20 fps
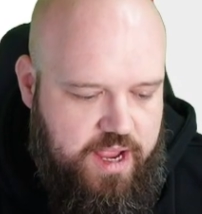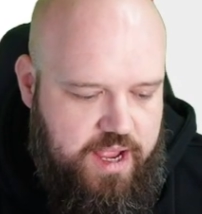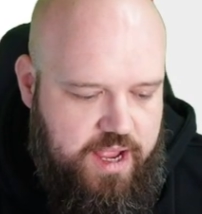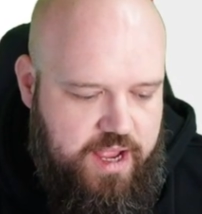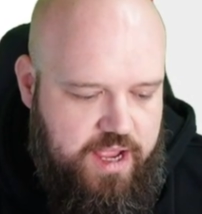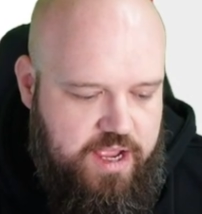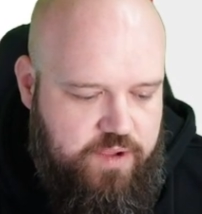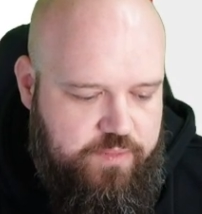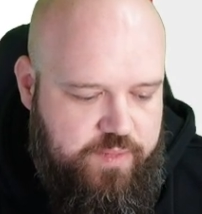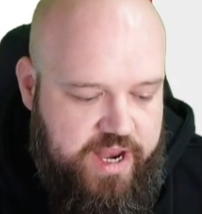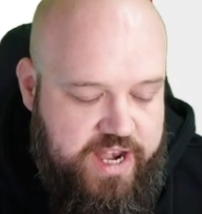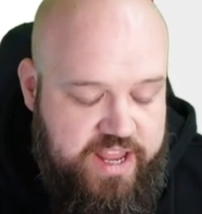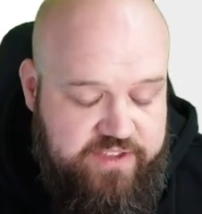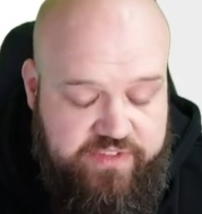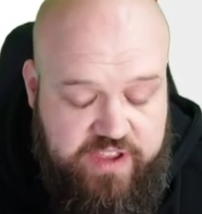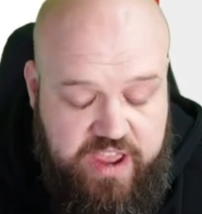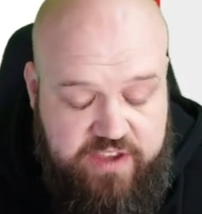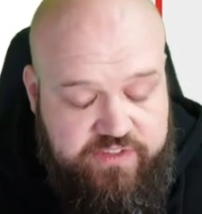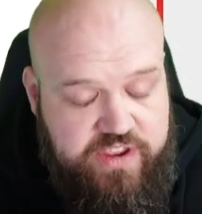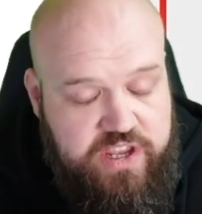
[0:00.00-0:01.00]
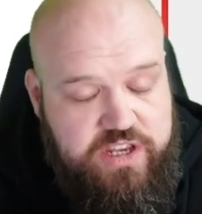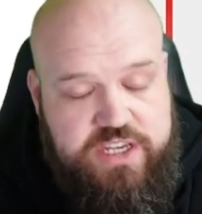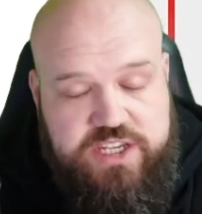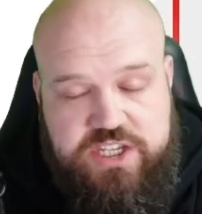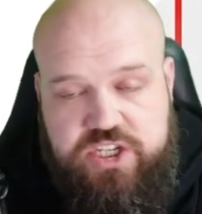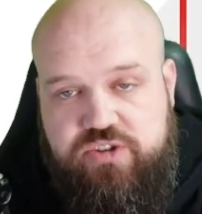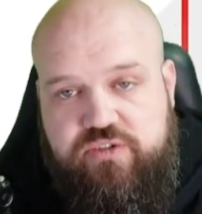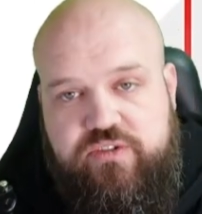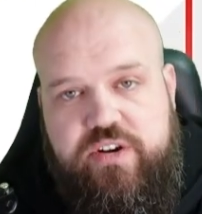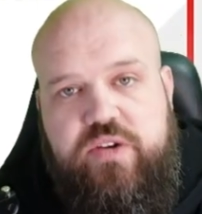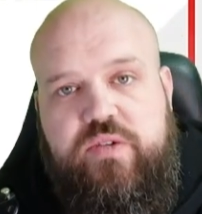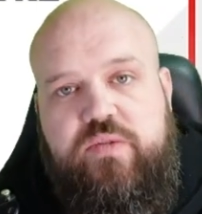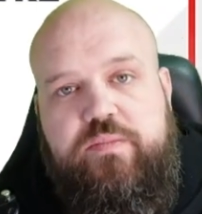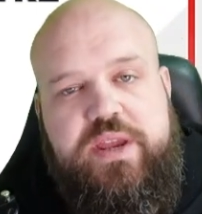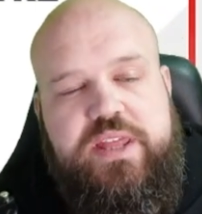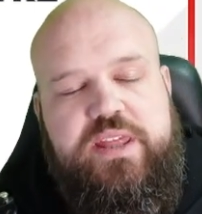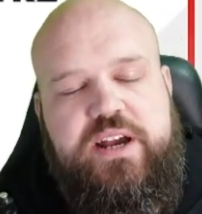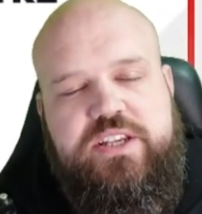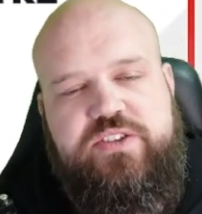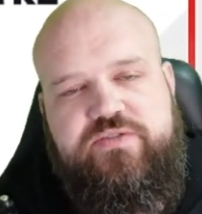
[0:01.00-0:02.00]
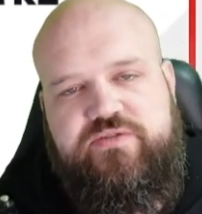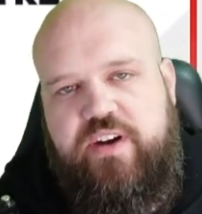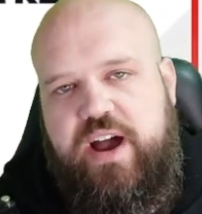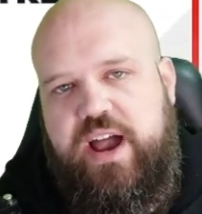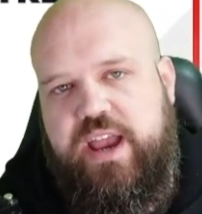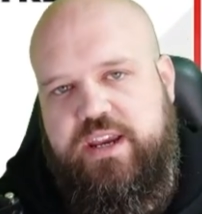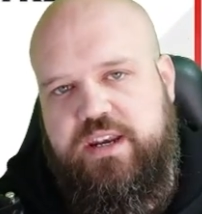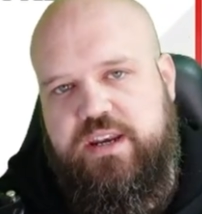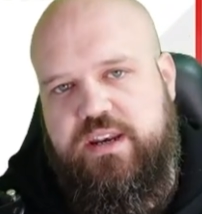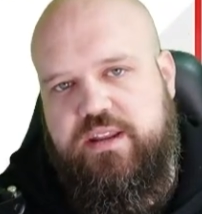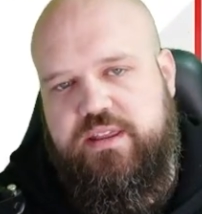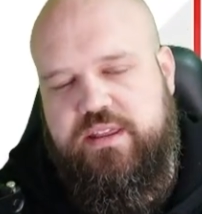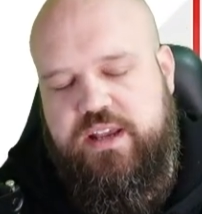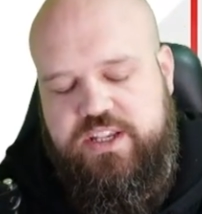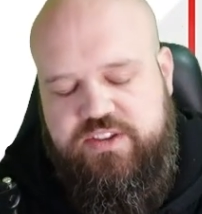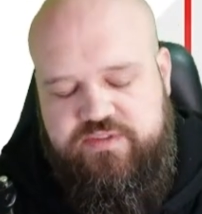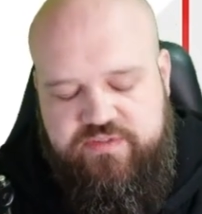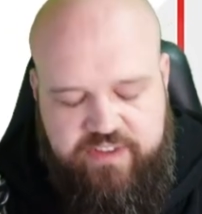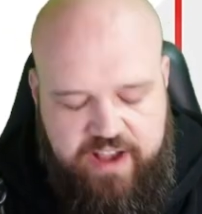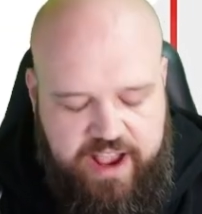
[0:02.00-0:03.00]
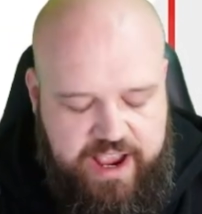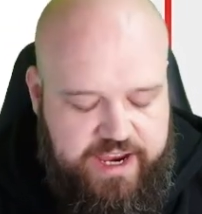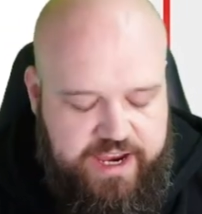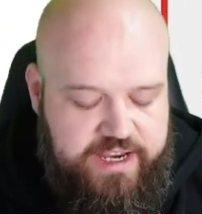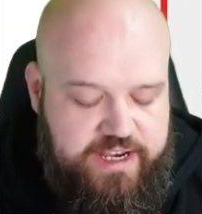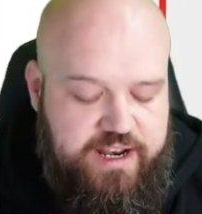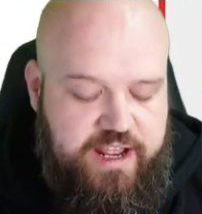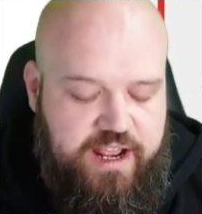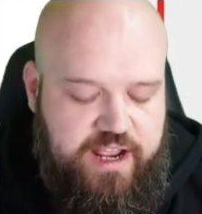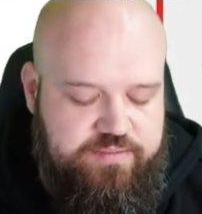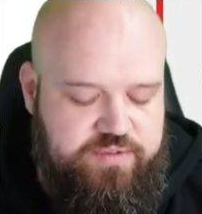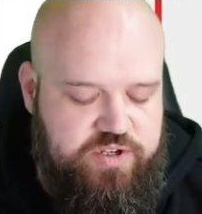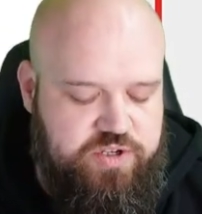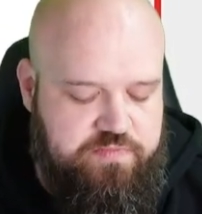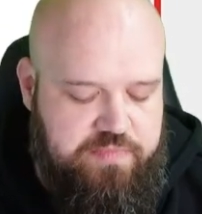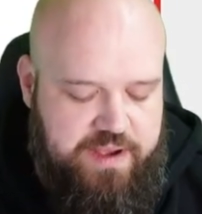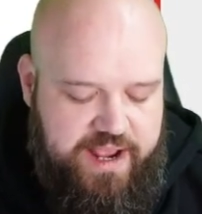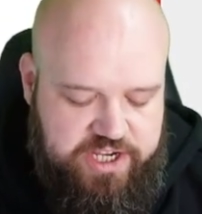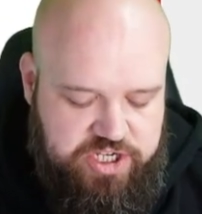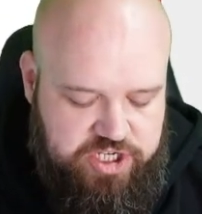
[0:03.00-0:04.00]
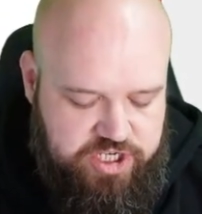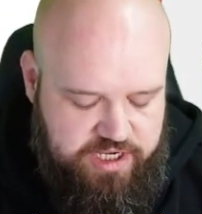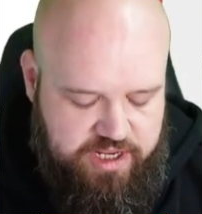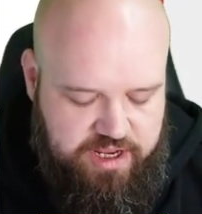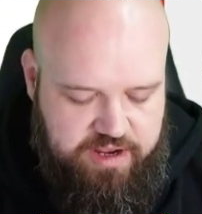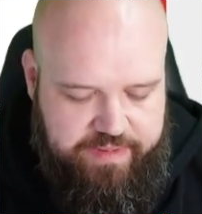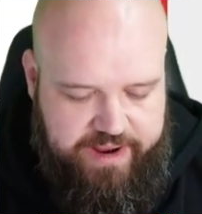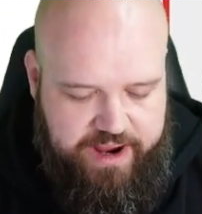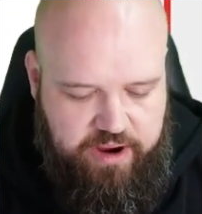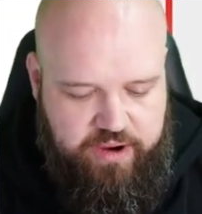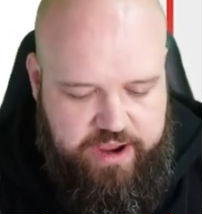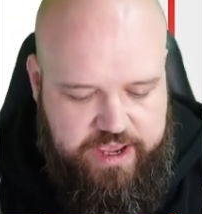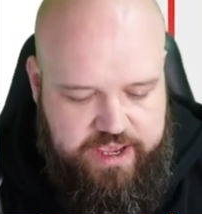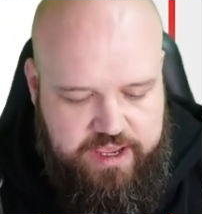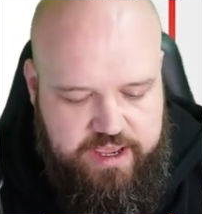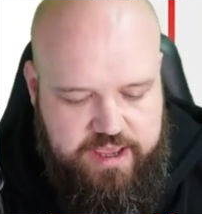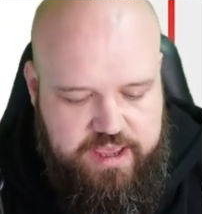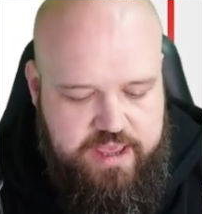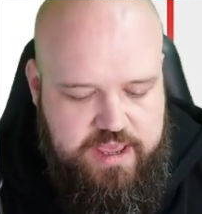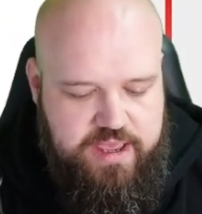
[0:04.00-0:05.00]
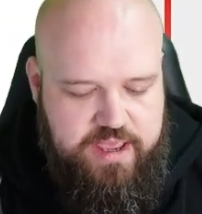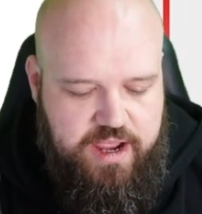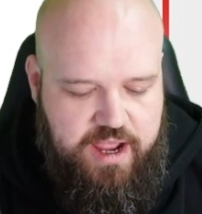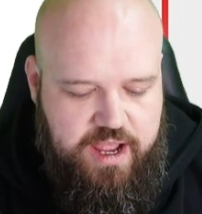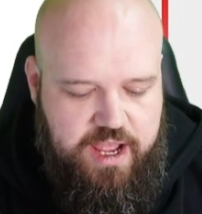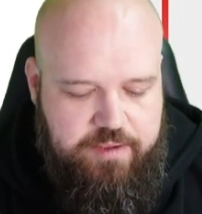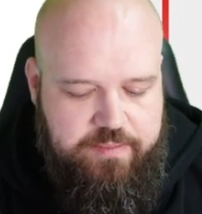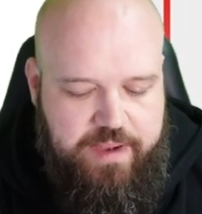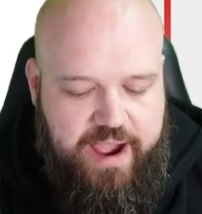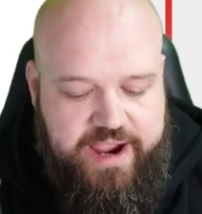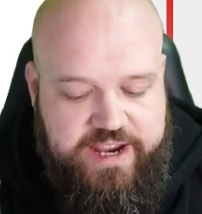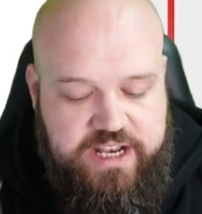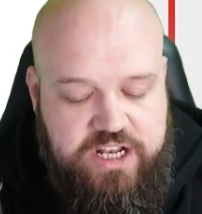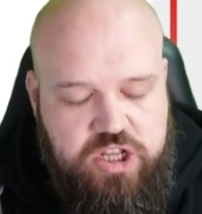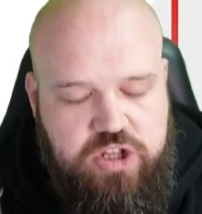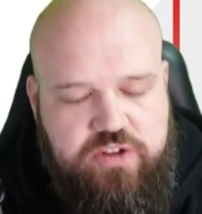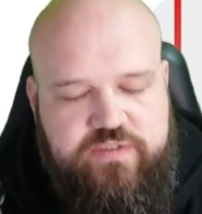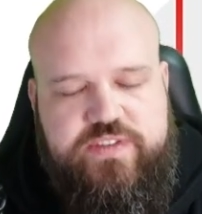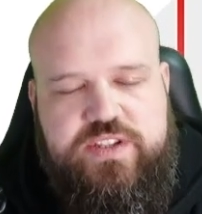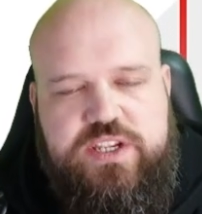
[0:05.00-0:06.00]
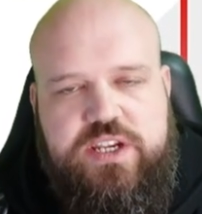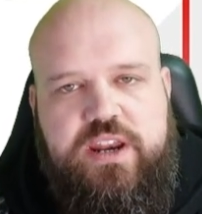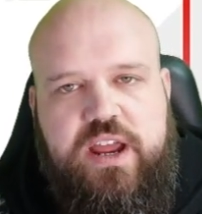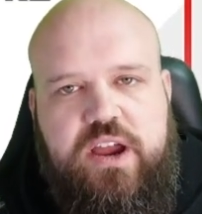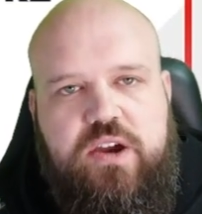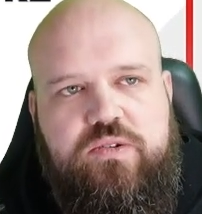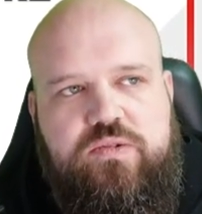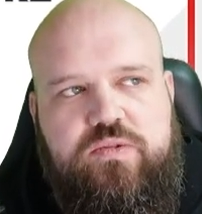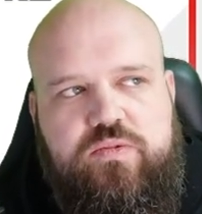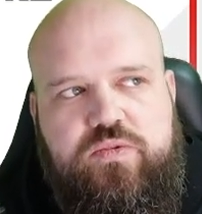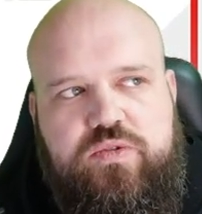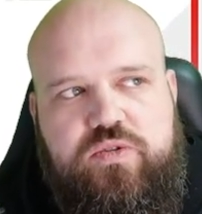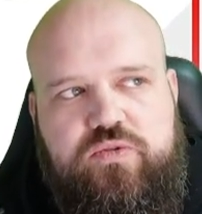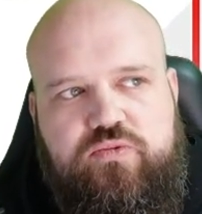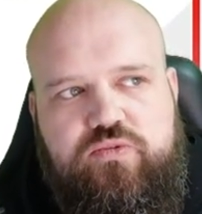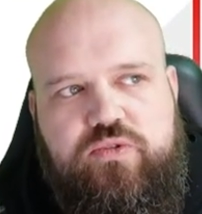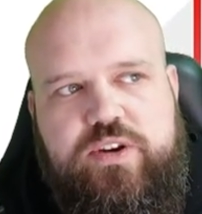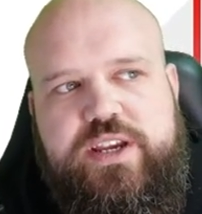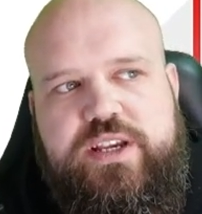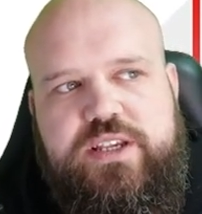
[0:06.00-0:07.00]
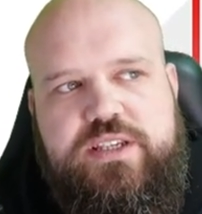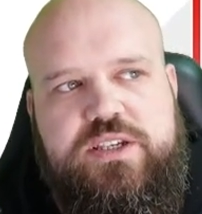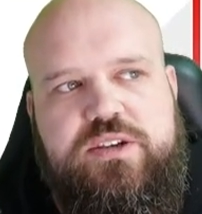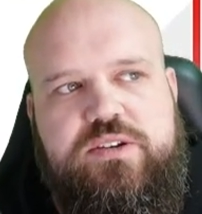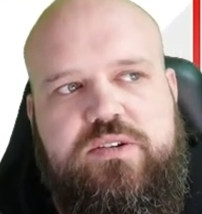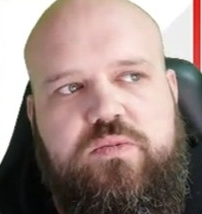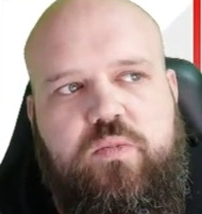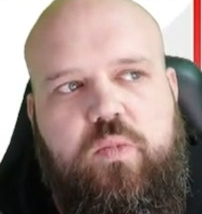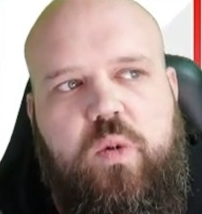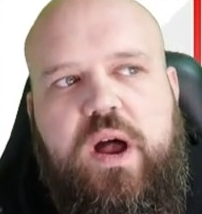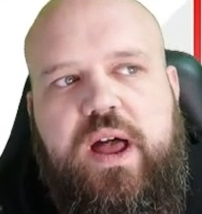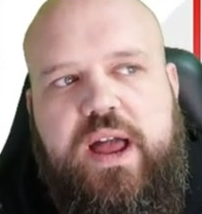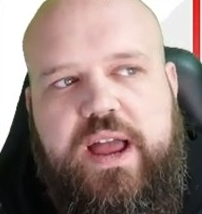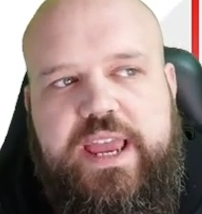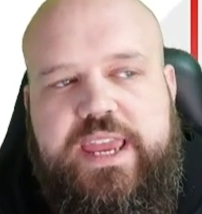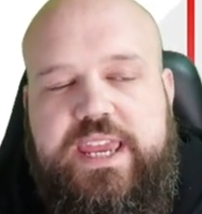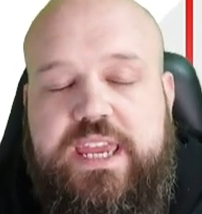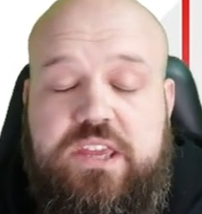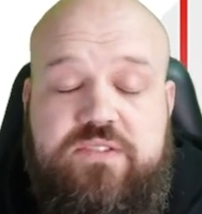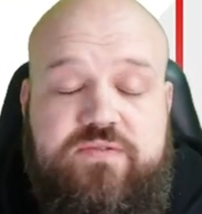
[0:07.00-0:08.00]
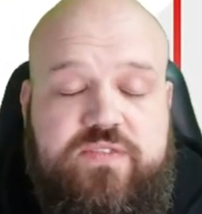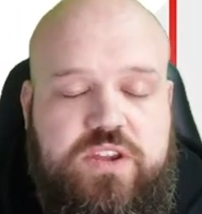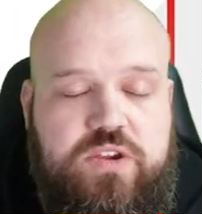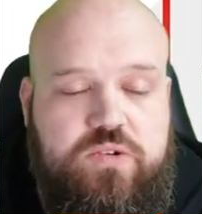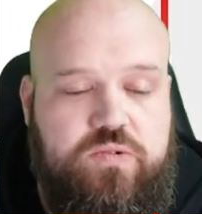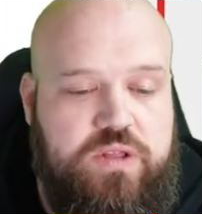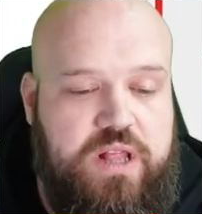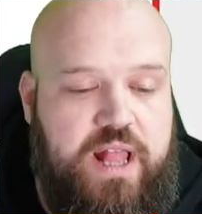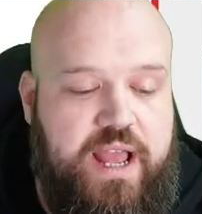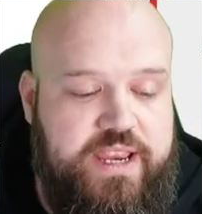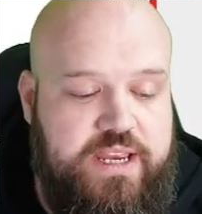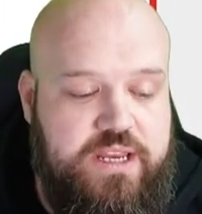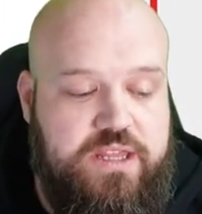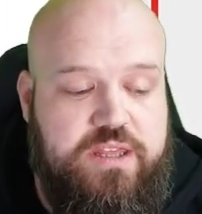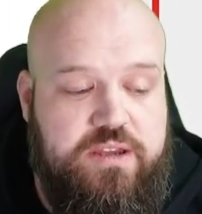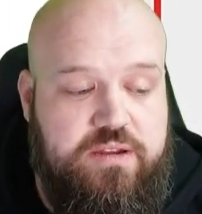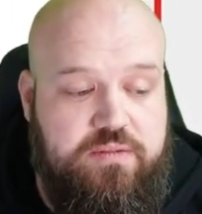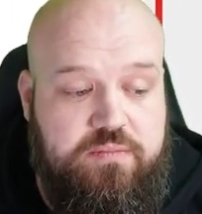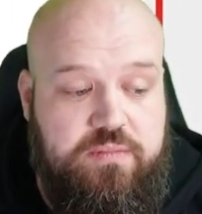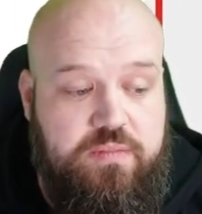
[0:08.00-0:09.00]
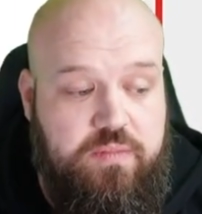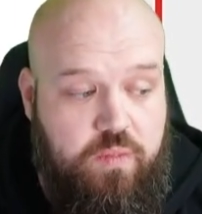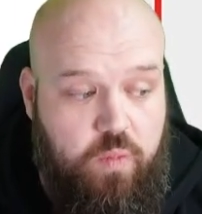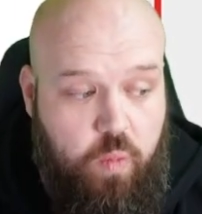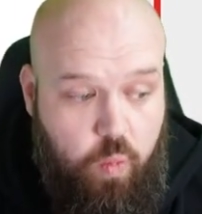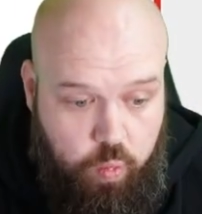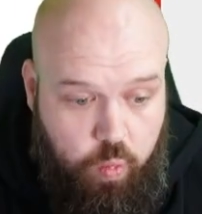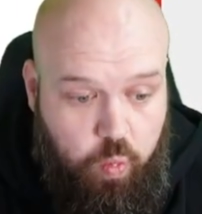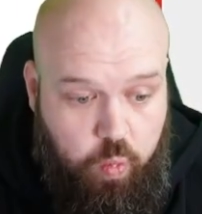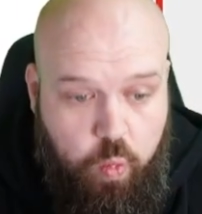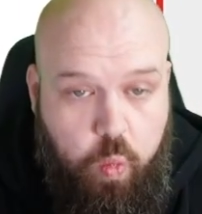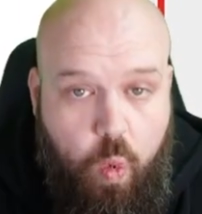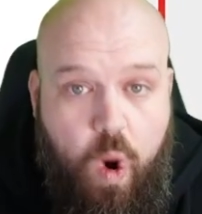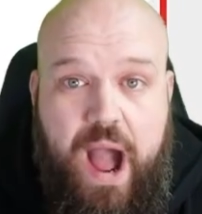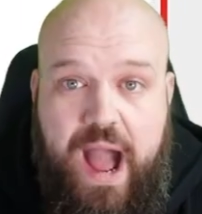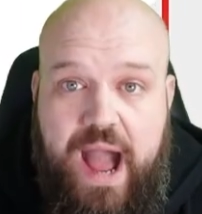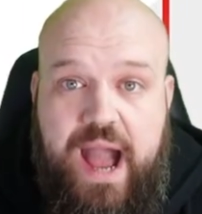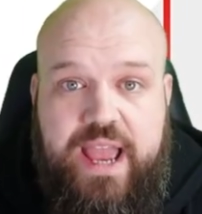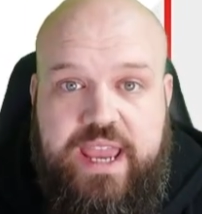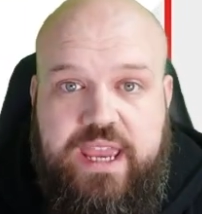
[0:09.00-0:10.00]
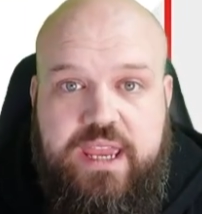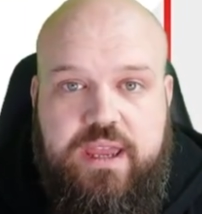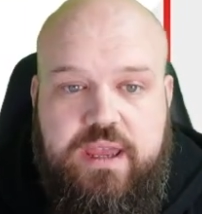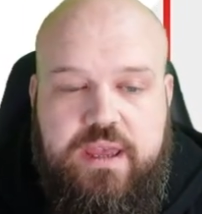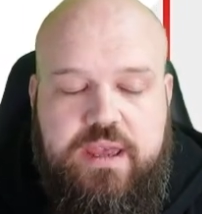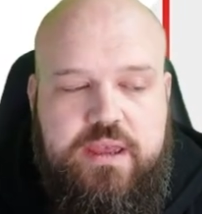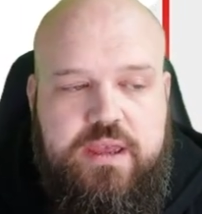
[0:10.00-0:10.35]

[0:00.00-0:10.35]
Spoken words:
And if you disagree with me, that's fine. That's fine. I'm just passionate about it. I'd love to know the reason why, if you like them, why?